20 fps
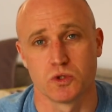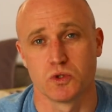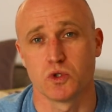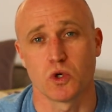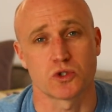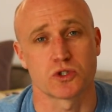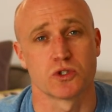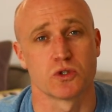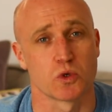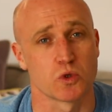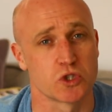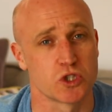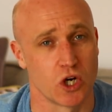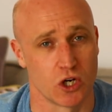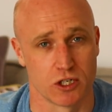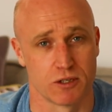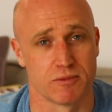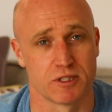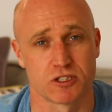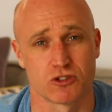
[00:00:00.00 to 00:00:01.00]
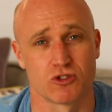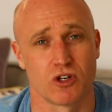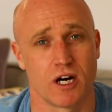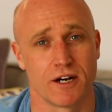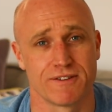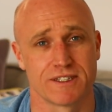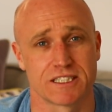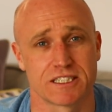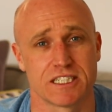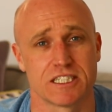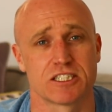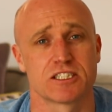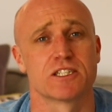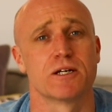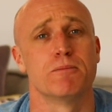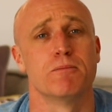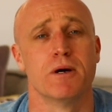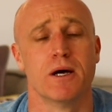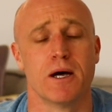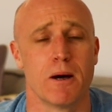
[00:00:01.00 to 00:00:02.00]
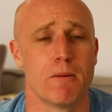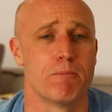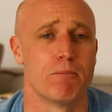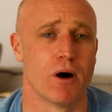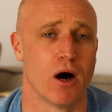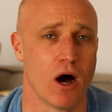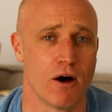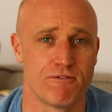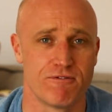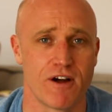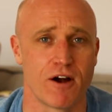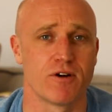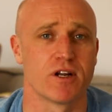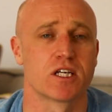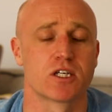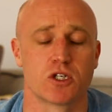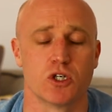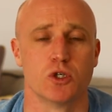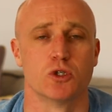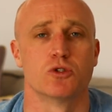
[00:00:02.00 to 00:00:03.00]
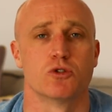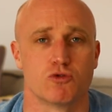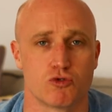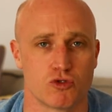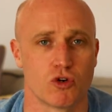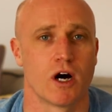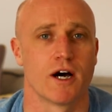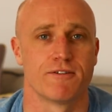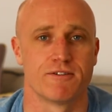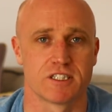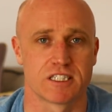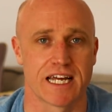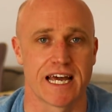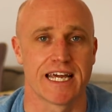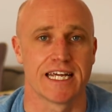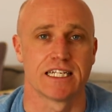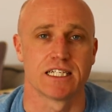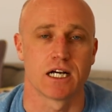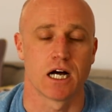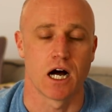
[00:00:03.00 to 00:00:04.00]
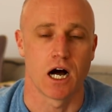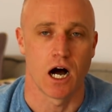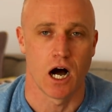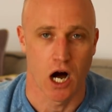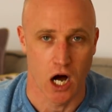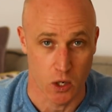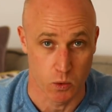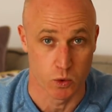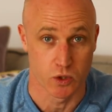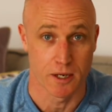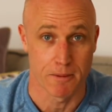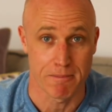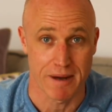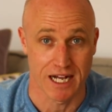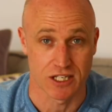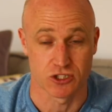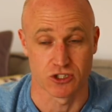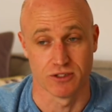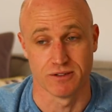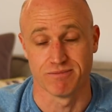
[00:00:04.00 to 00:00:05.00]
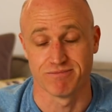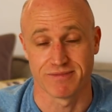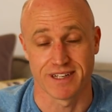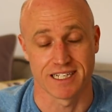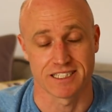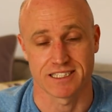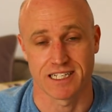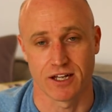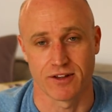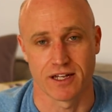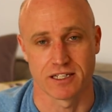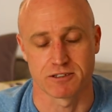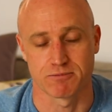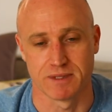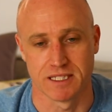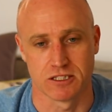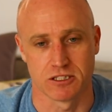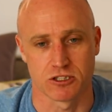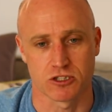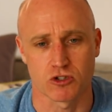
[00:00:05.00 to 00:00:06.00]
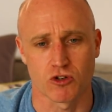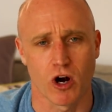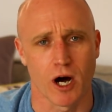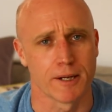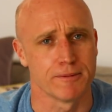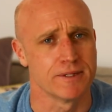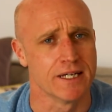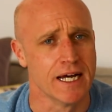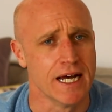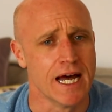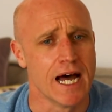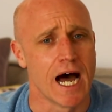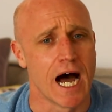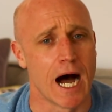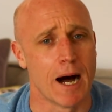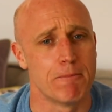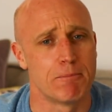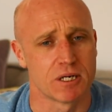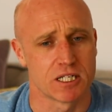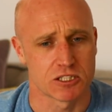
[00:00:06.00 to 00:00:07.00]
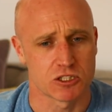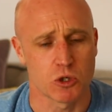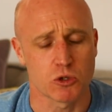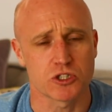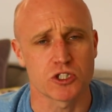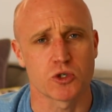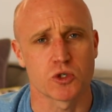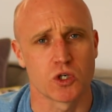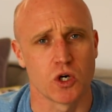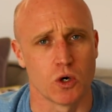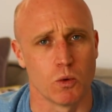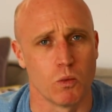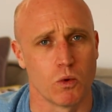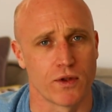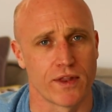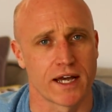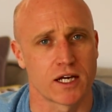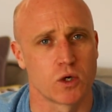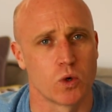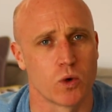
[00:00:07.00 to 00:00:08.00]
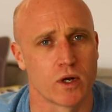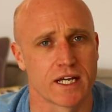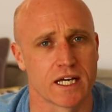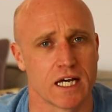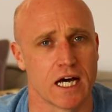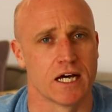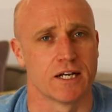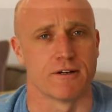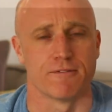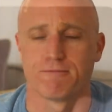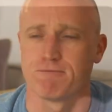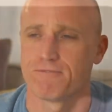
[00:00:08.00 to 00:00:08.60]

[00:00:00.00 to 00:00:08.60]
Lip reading: not an autonomous driving system, but a very good driver's aid, I would imagine. That's how that's been described. But it's also got what they're calling an